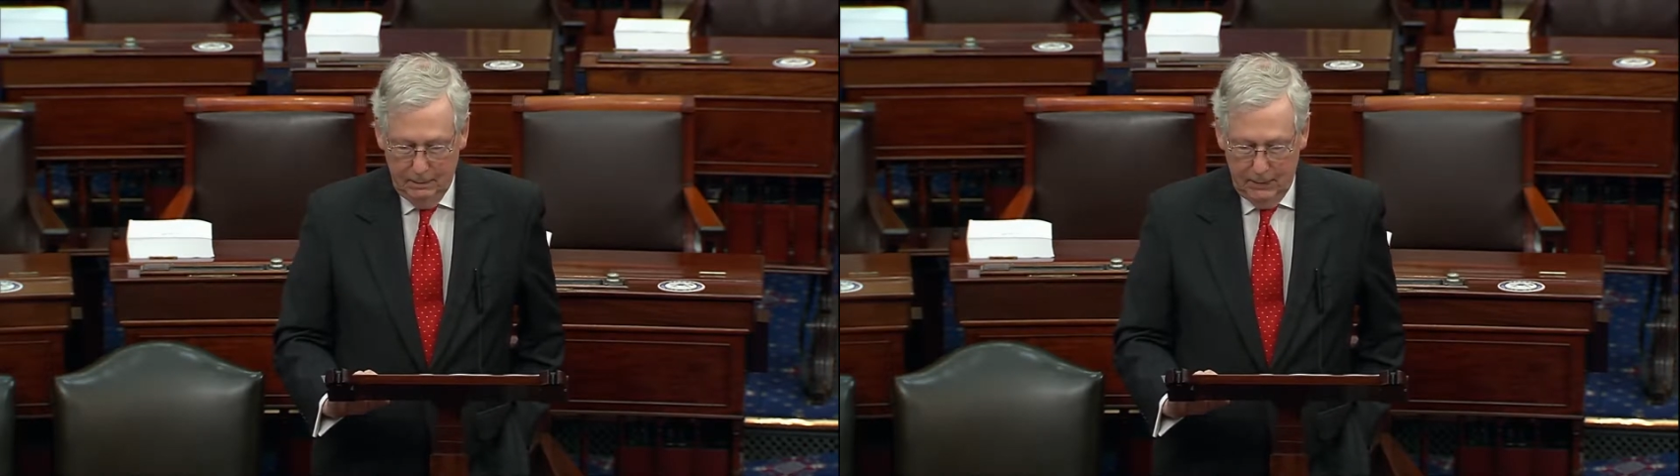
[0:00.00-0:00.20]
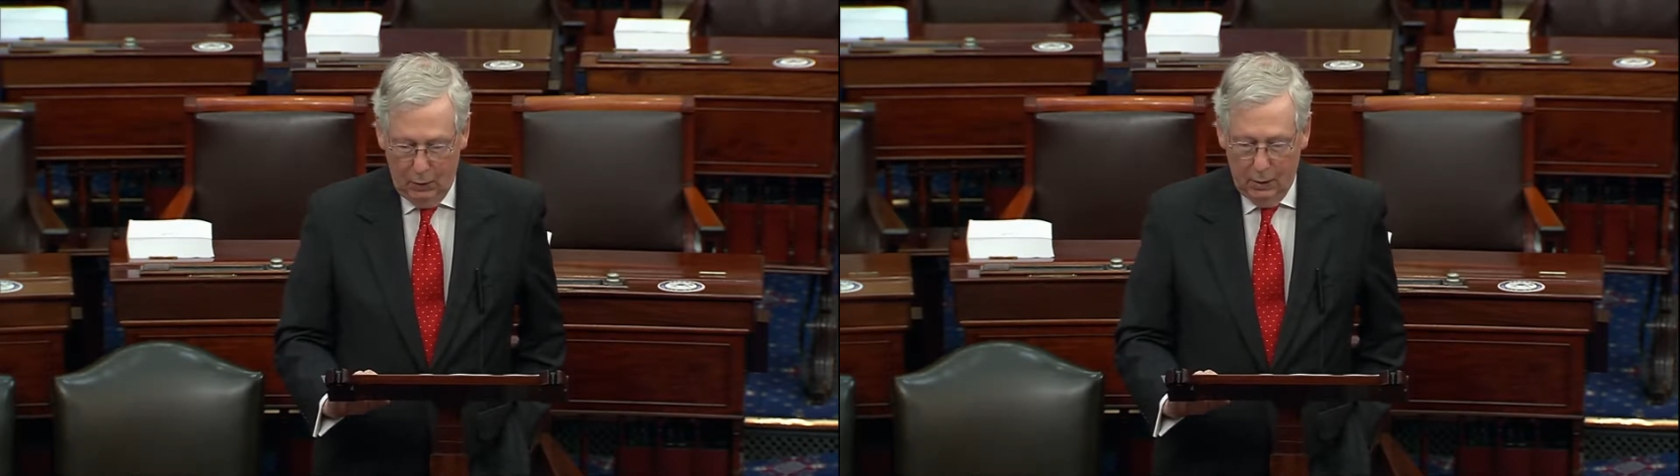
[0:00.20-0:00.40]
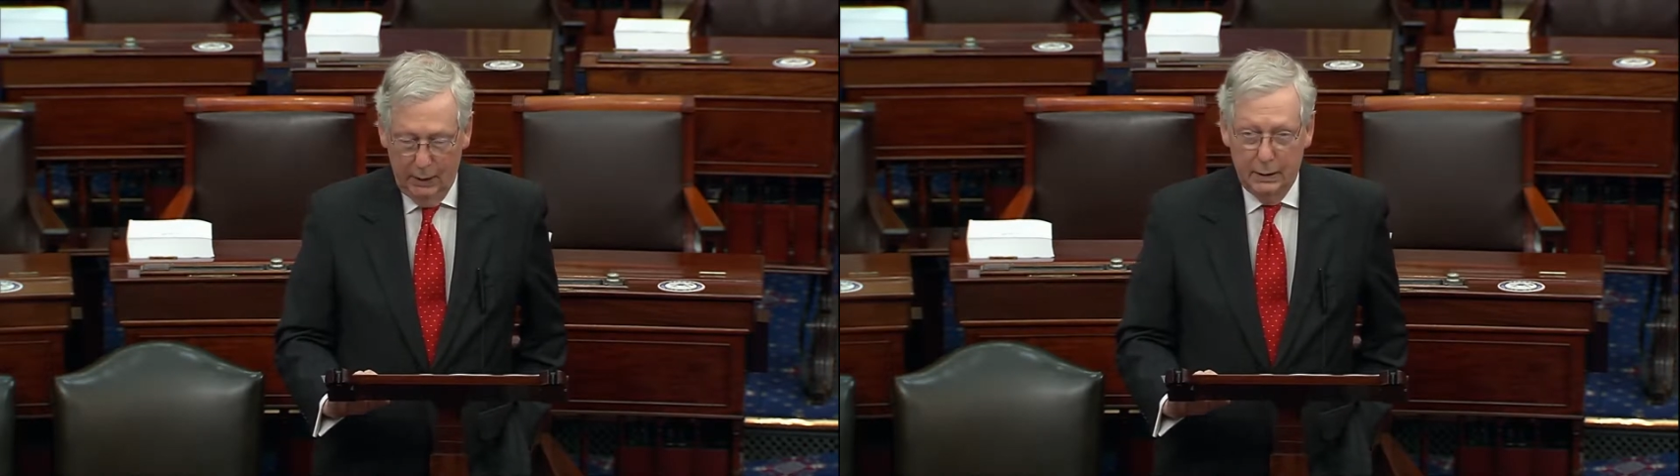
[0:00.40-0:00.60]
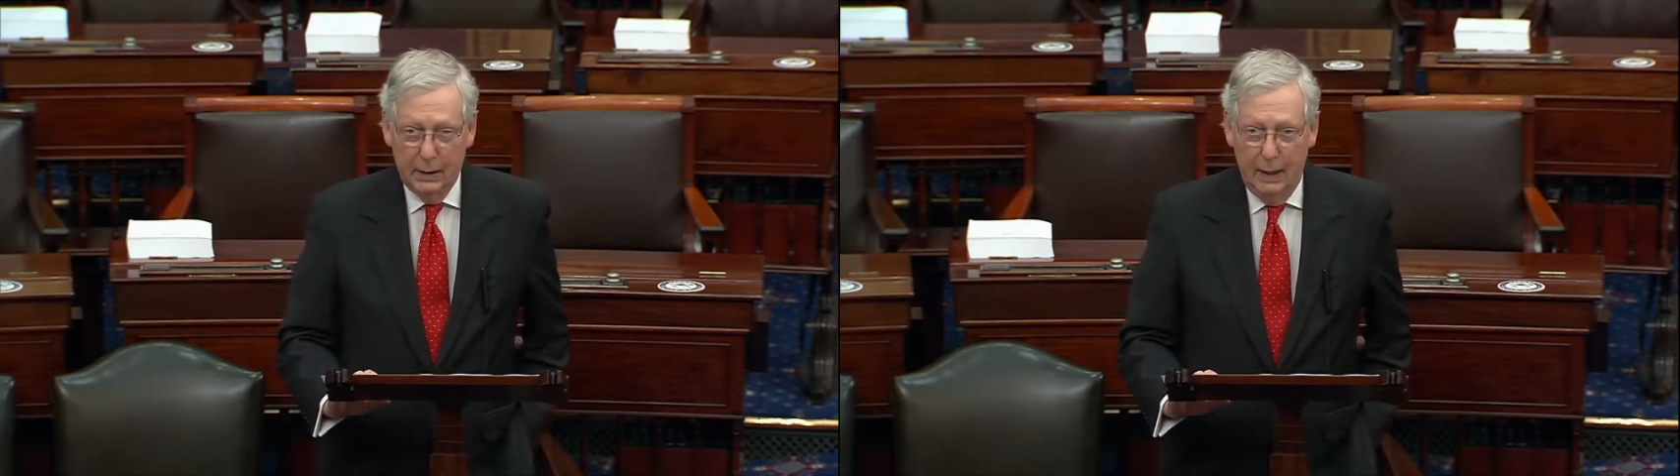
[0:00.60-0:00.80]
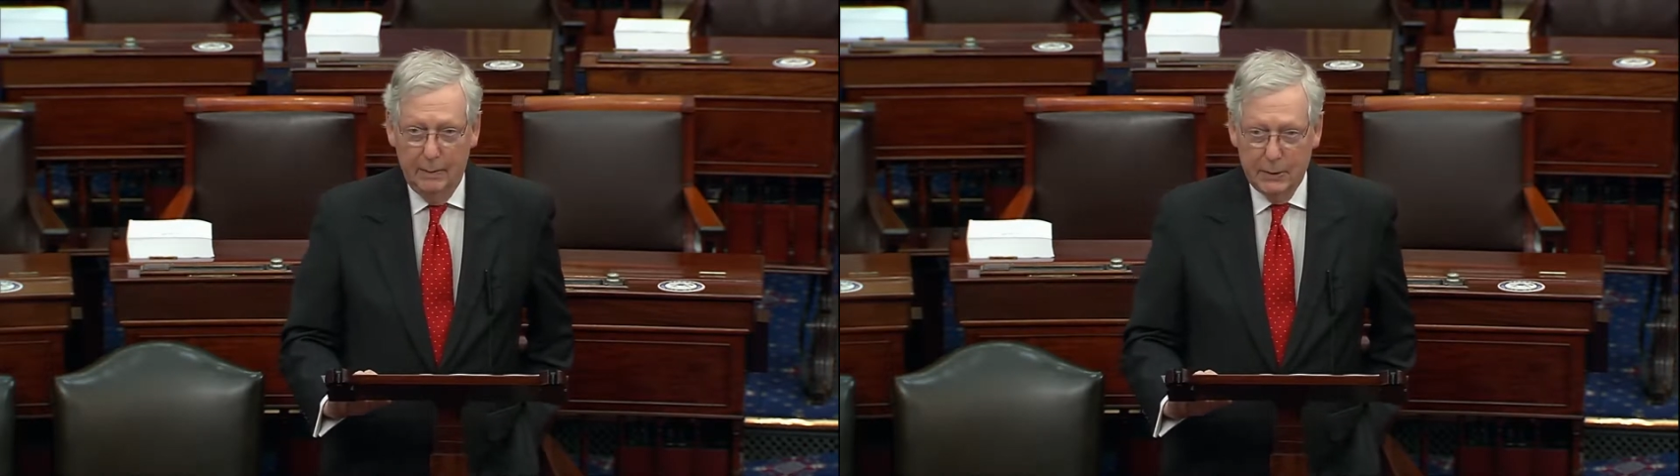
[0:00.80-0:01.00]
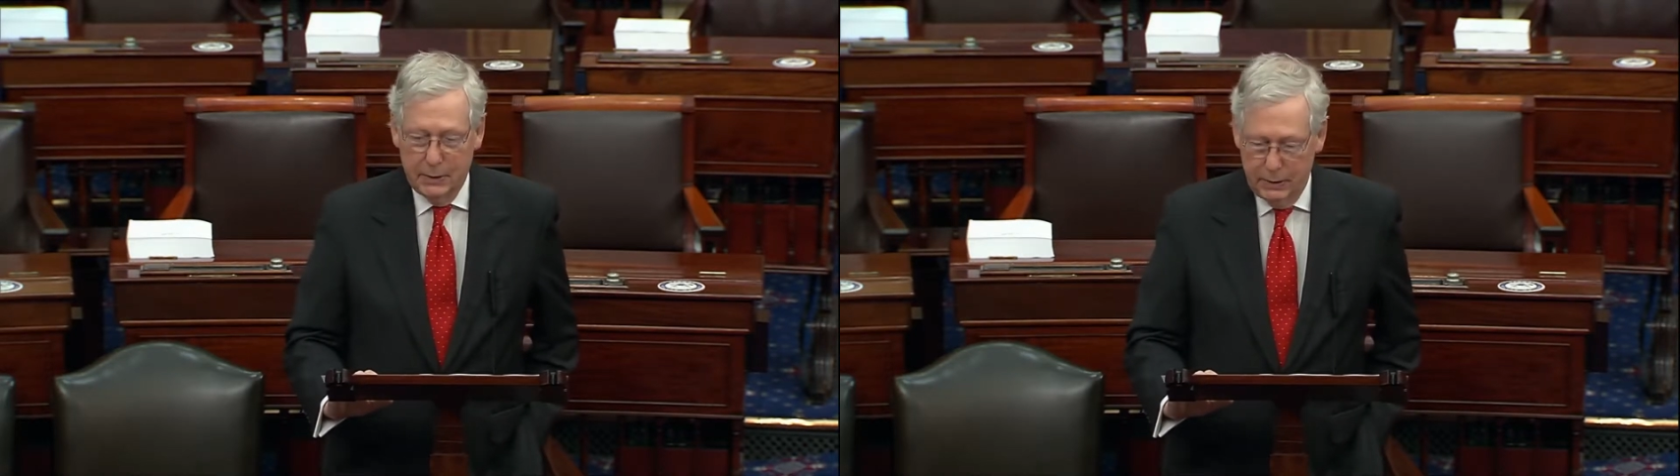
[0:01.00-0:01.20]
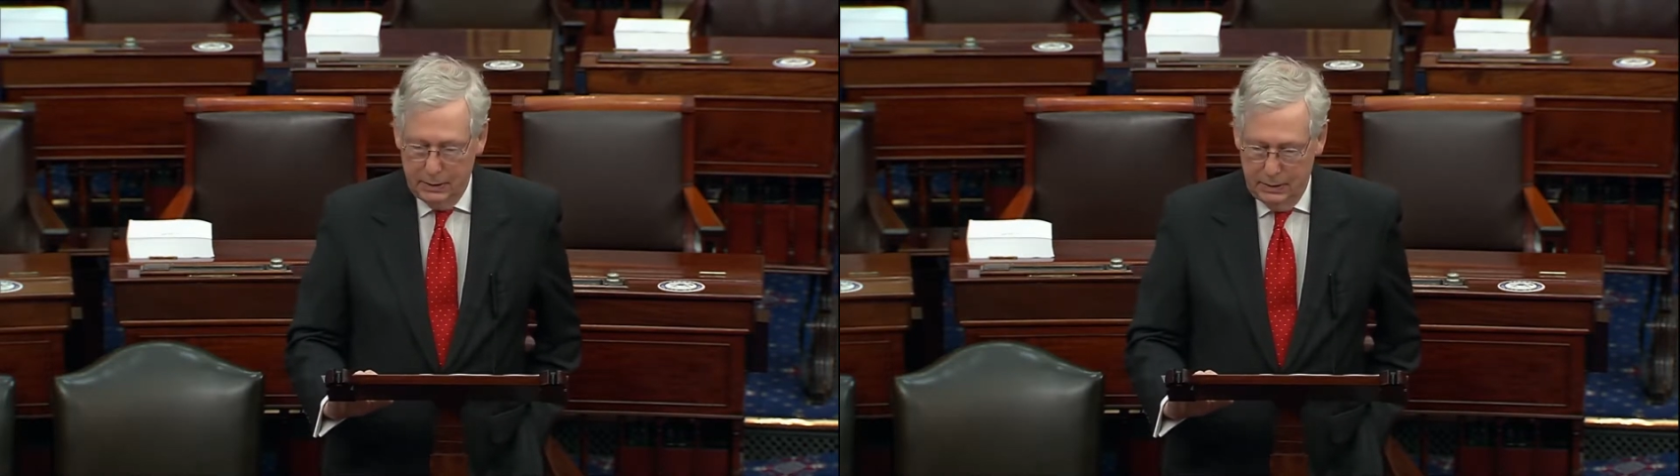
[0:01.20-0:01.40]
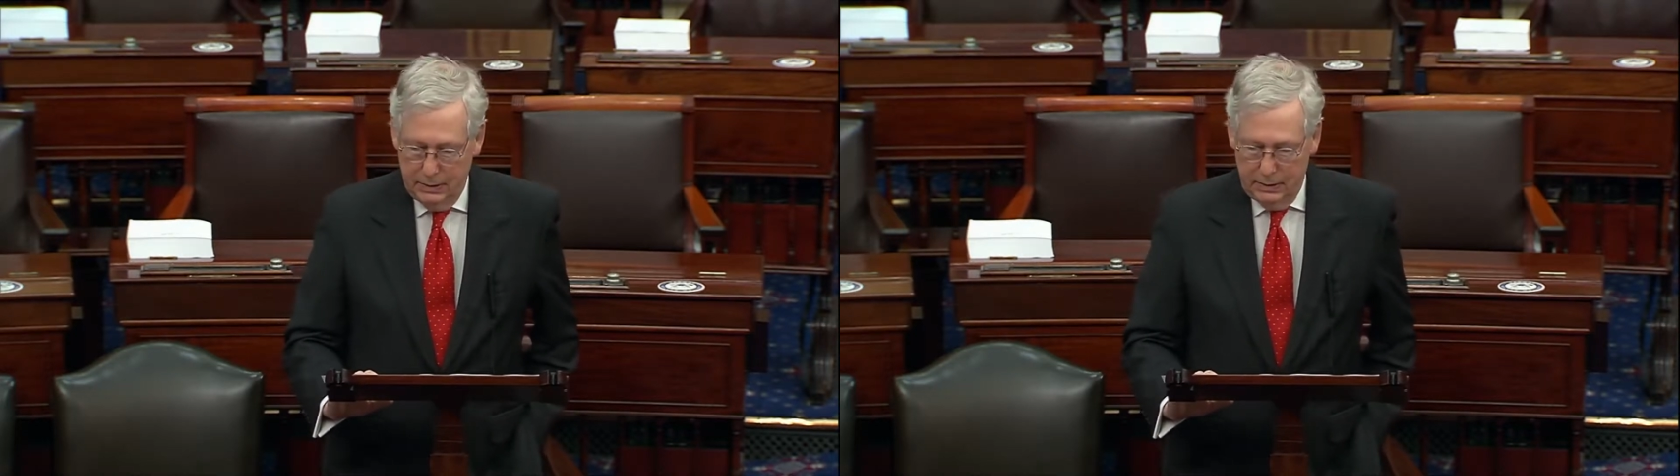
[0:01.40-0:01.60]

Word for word: On elite campuses,